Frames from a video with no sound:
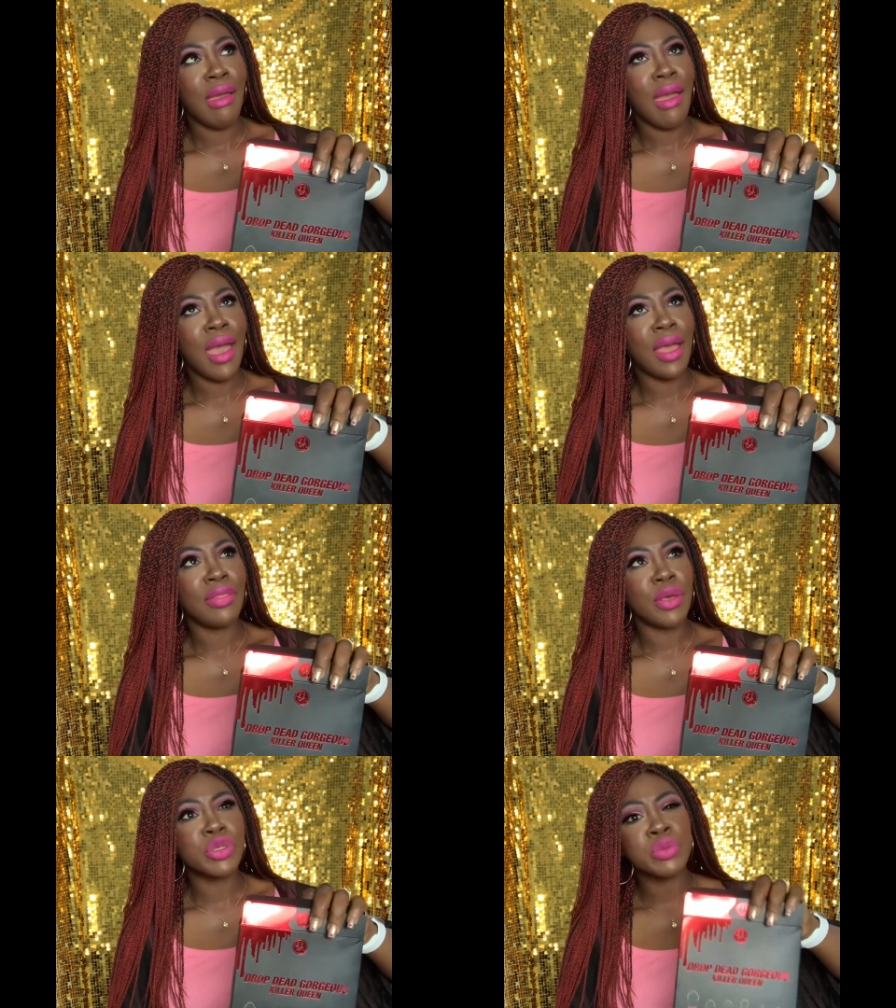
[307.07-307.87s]
and
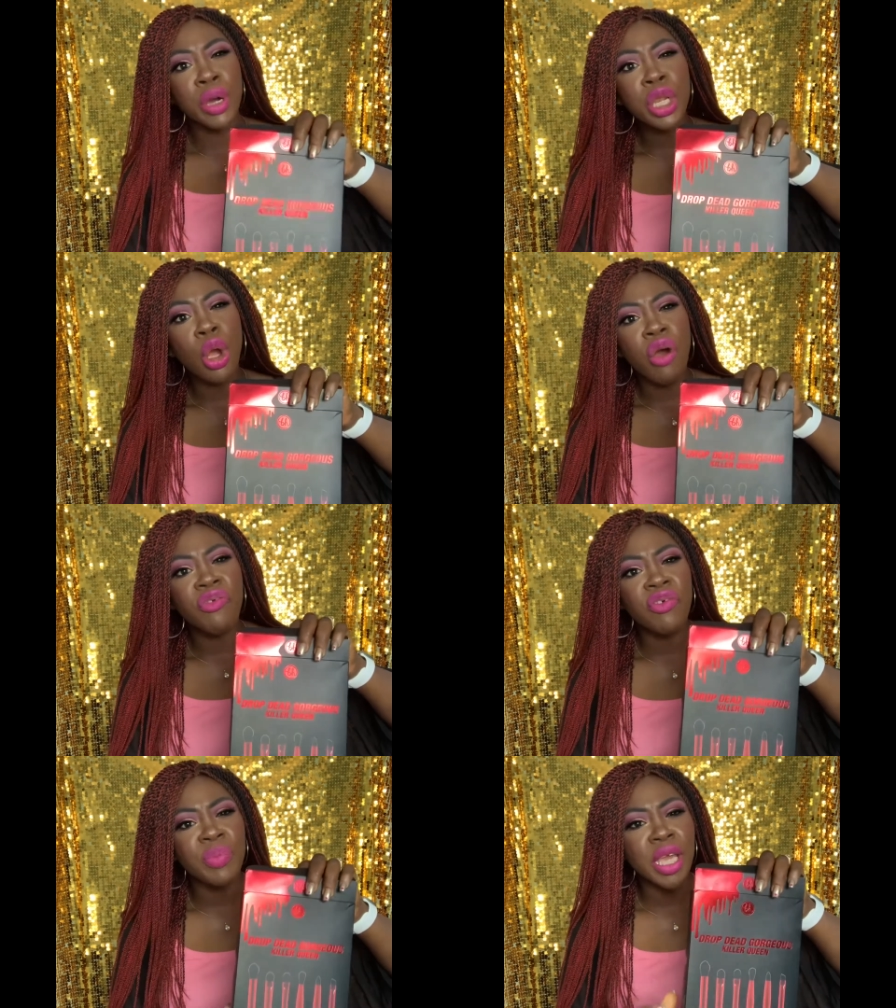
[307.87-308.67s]
there was money off
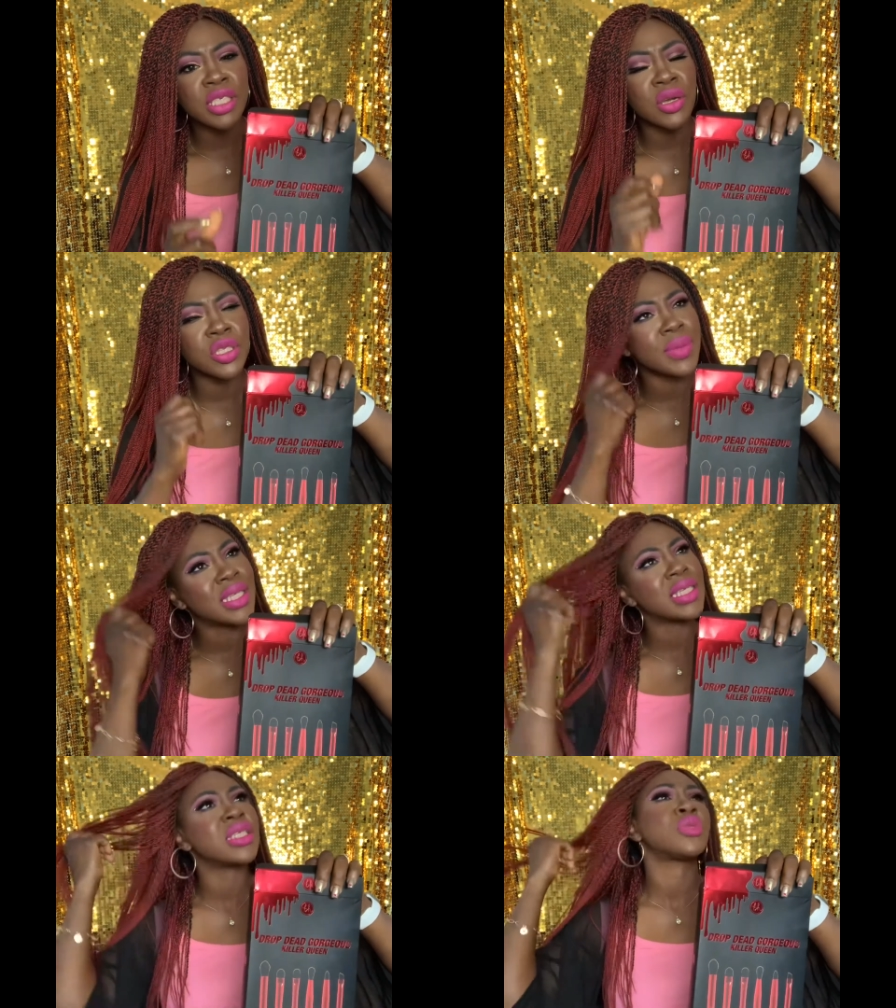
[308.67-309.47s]
of
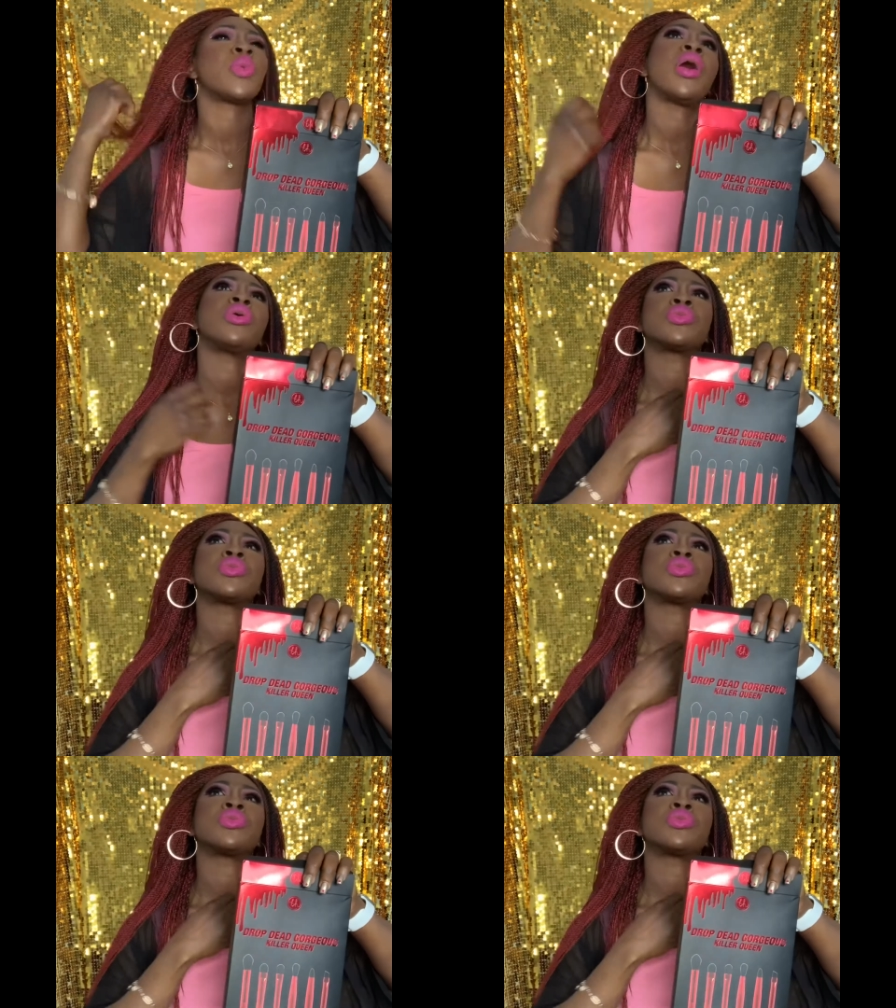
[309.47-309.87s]
Bhcosmetics as well,